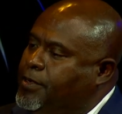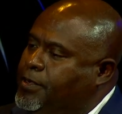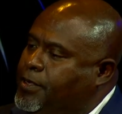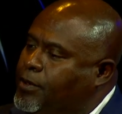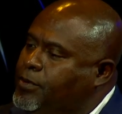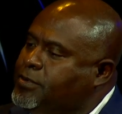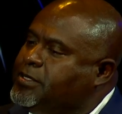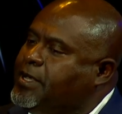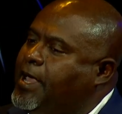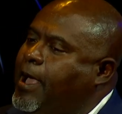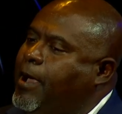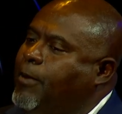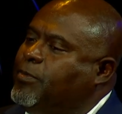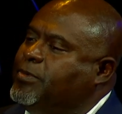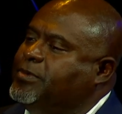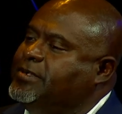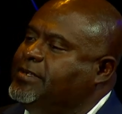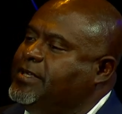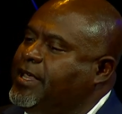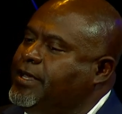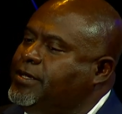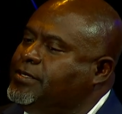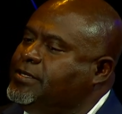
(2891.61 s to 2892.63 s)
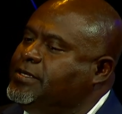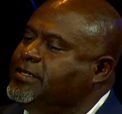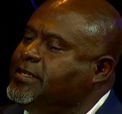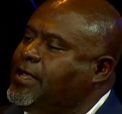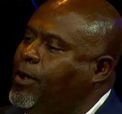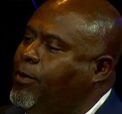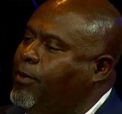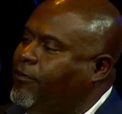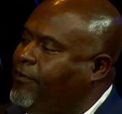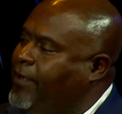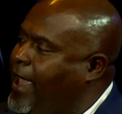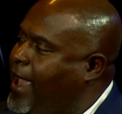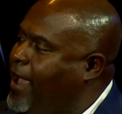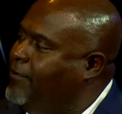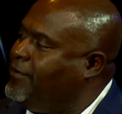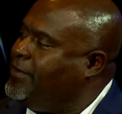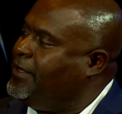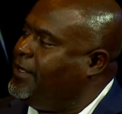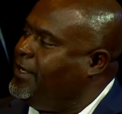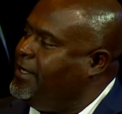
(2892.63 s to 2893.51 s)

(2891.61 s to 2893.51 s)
Those conversations, however, have to